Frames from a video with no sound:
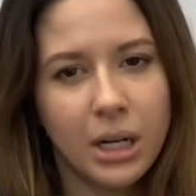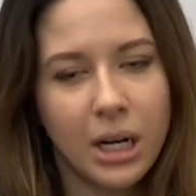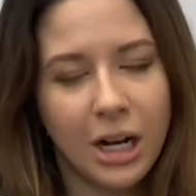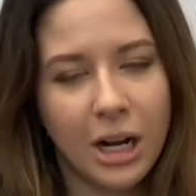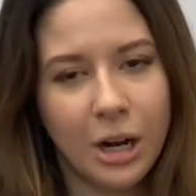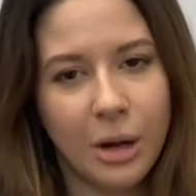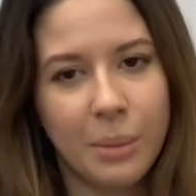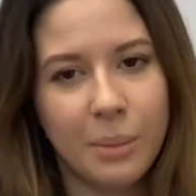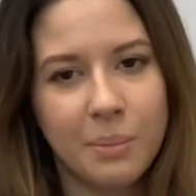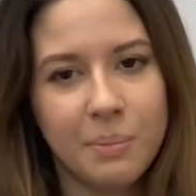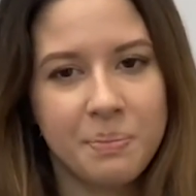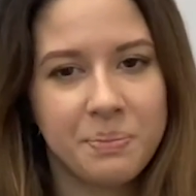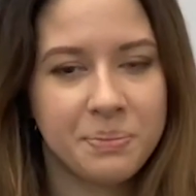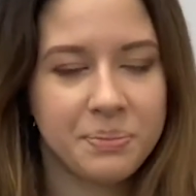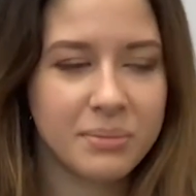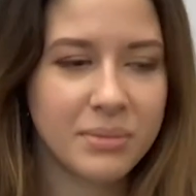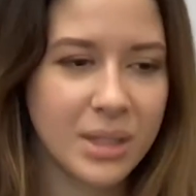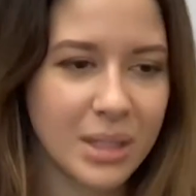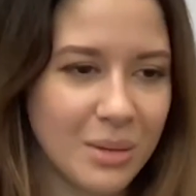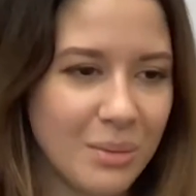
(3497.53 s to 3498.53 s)

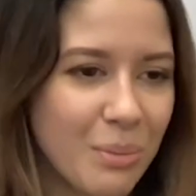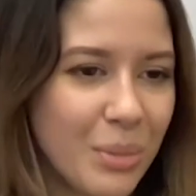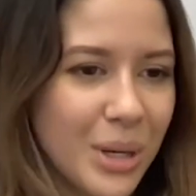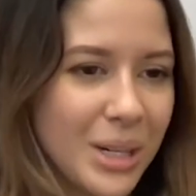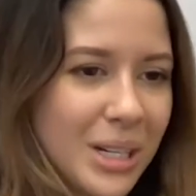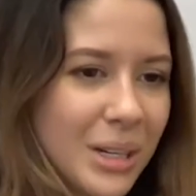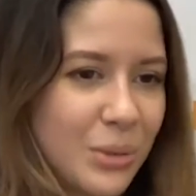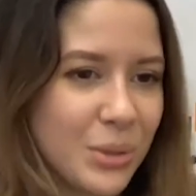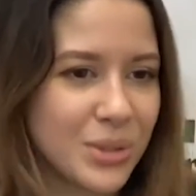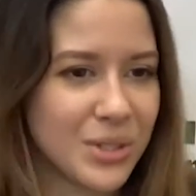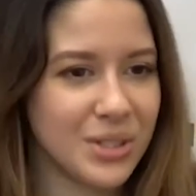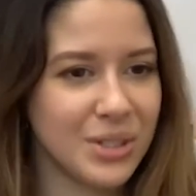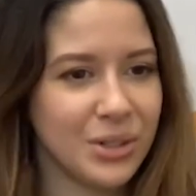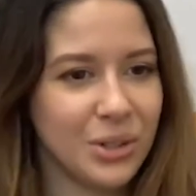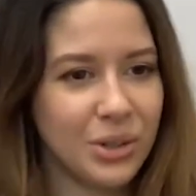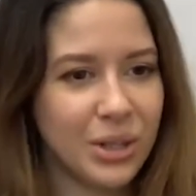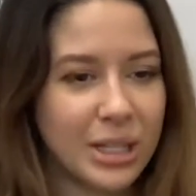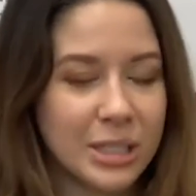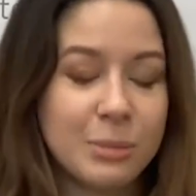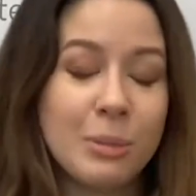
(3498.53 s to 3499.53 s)
But it was
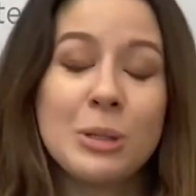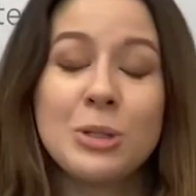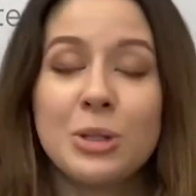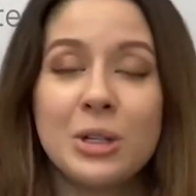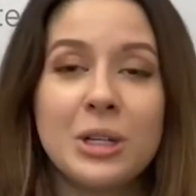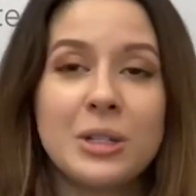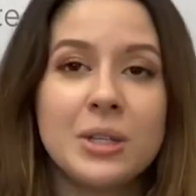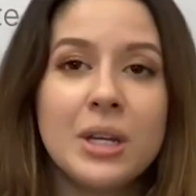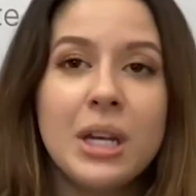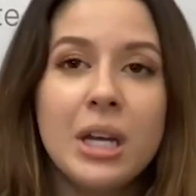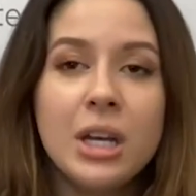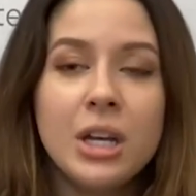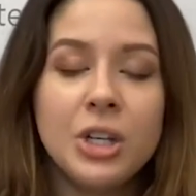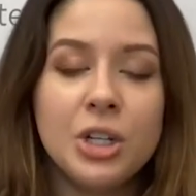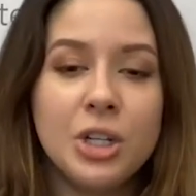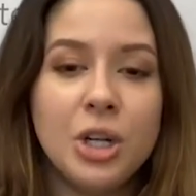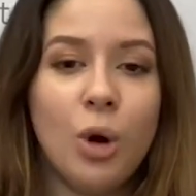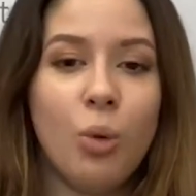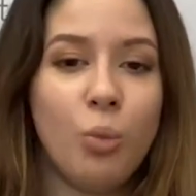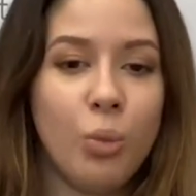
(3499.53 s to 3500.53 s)
still, especially because,
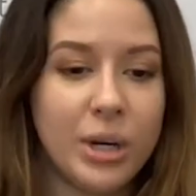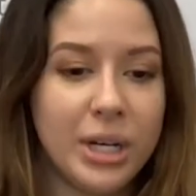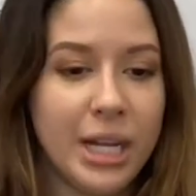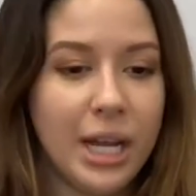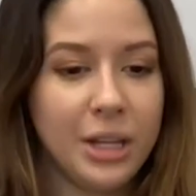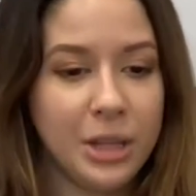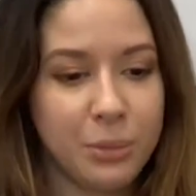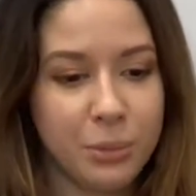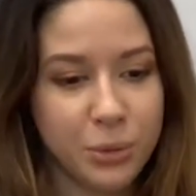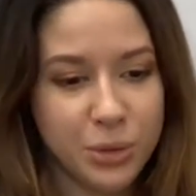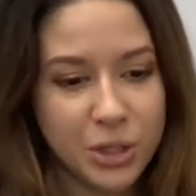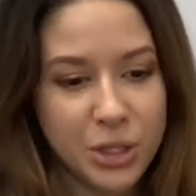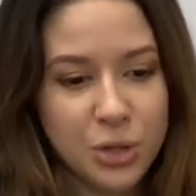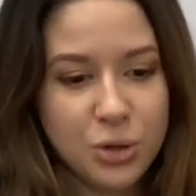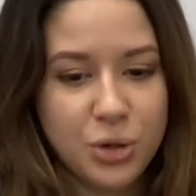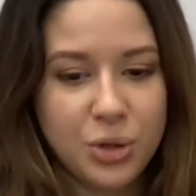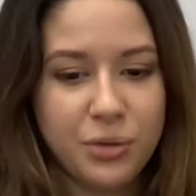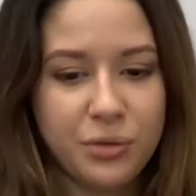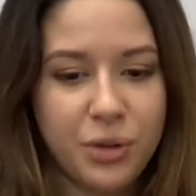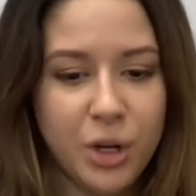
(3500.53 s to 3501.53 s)
you know, when he had the
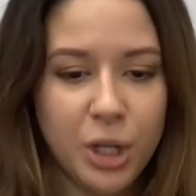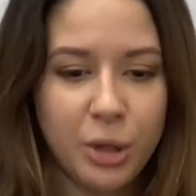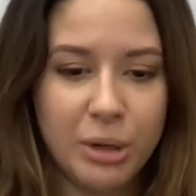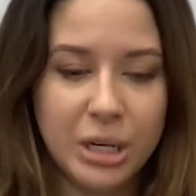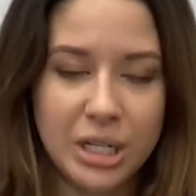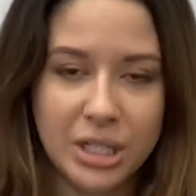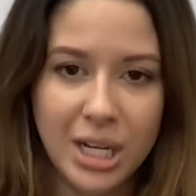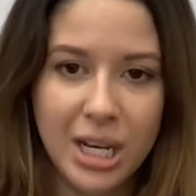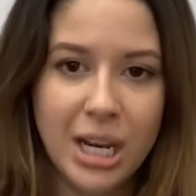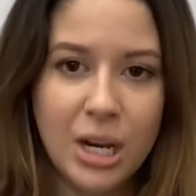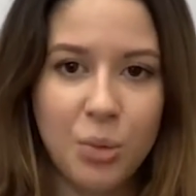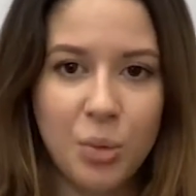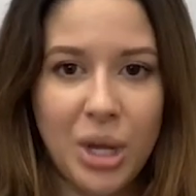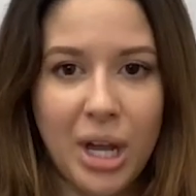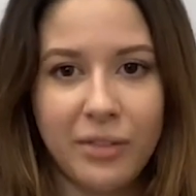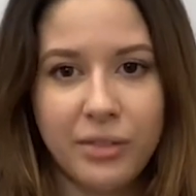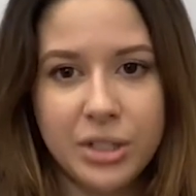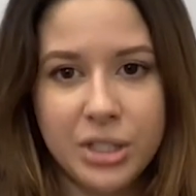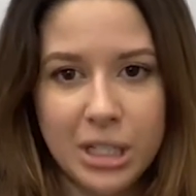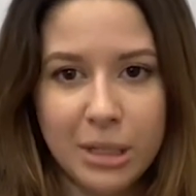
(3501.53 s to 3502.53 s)
procedure the following day, we
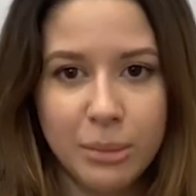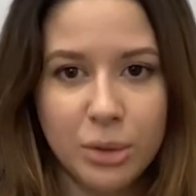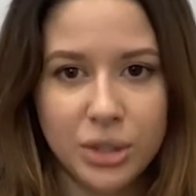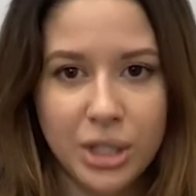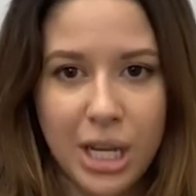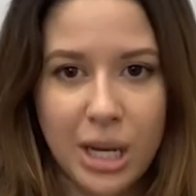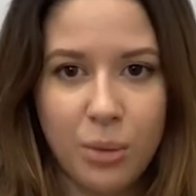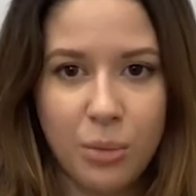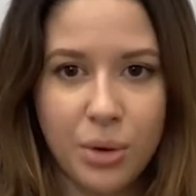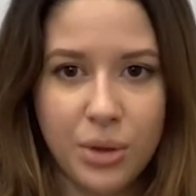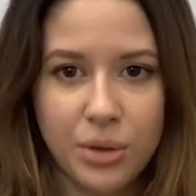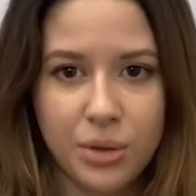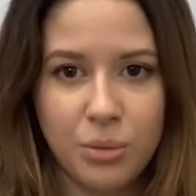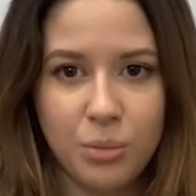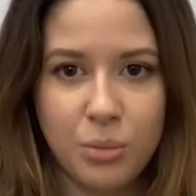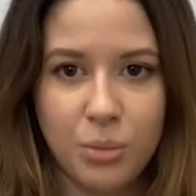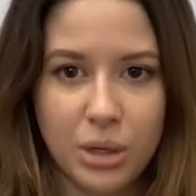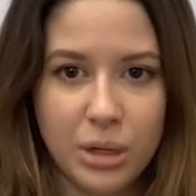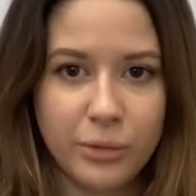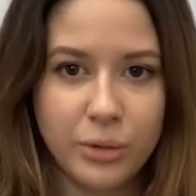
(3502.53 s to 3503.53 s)
have a double date with
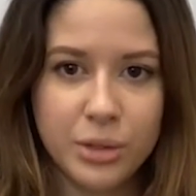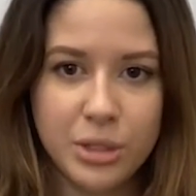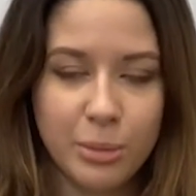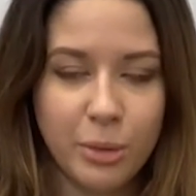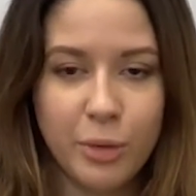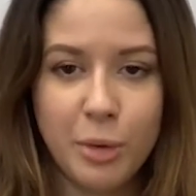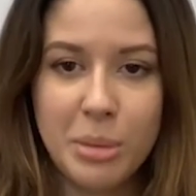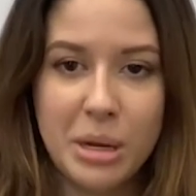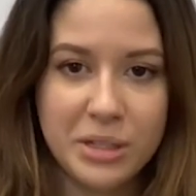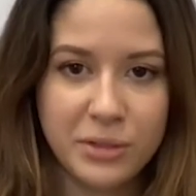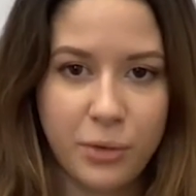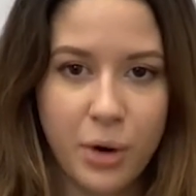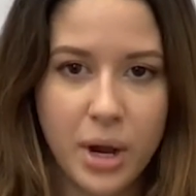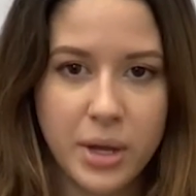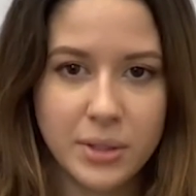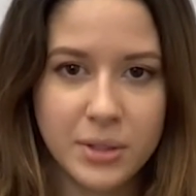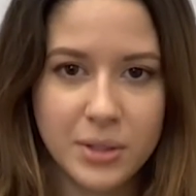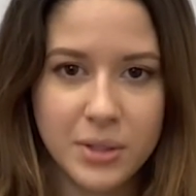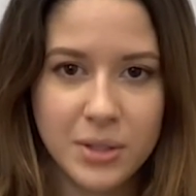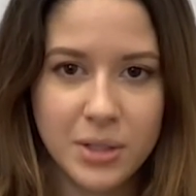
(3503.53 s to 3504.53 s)
some of our best
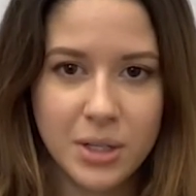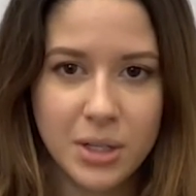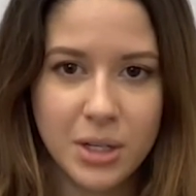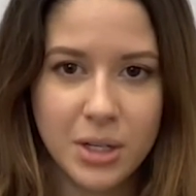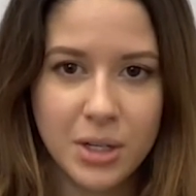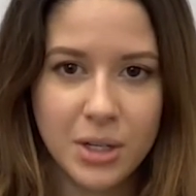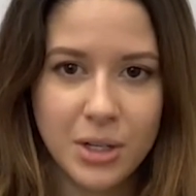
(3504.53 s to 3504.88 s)
friends.